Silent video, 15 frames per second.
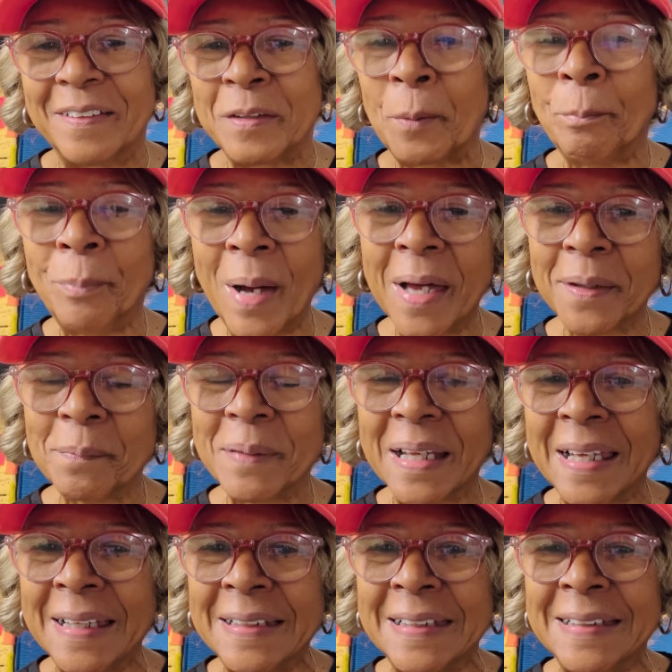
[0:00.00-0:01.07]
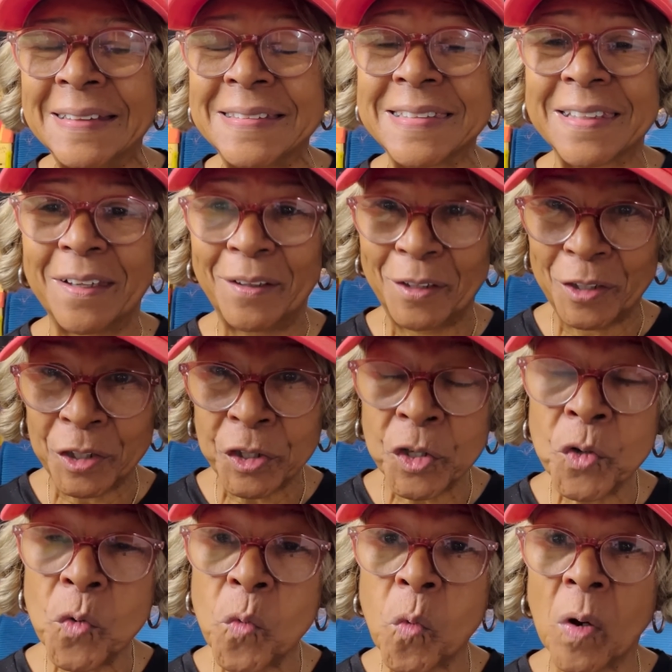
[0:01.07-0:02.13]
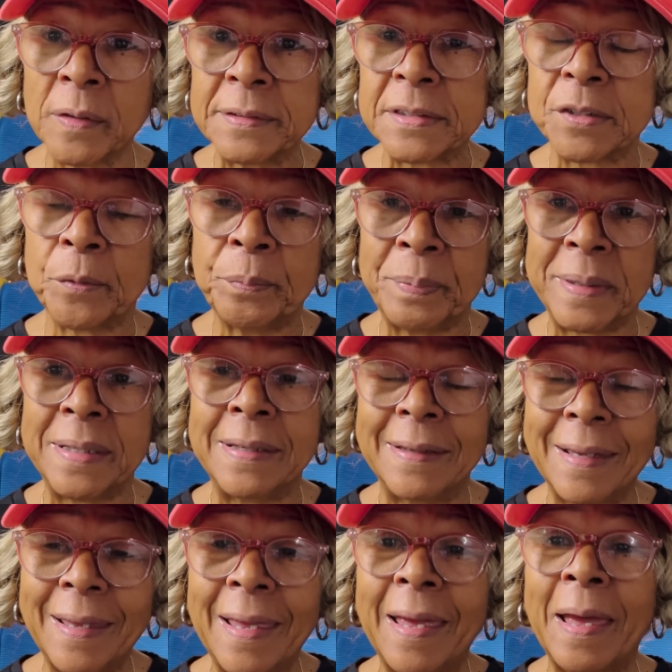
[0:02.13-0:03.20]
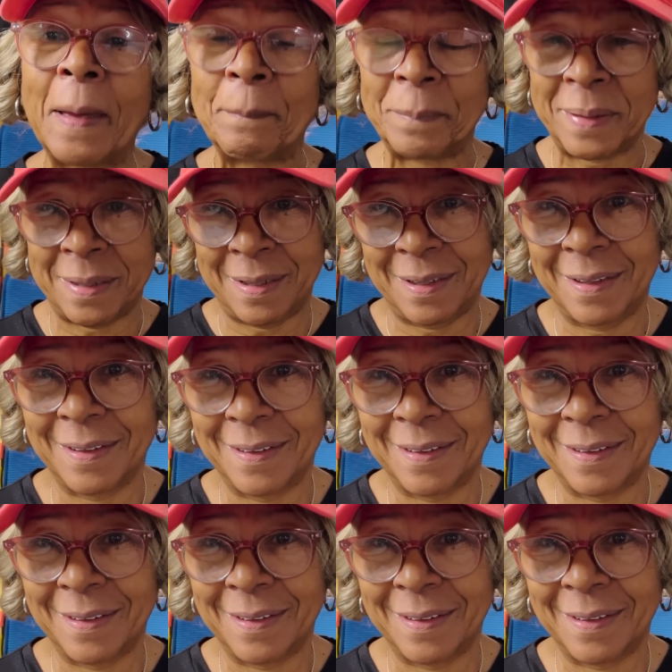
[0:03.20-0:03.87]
The bottom line is you want to be happy.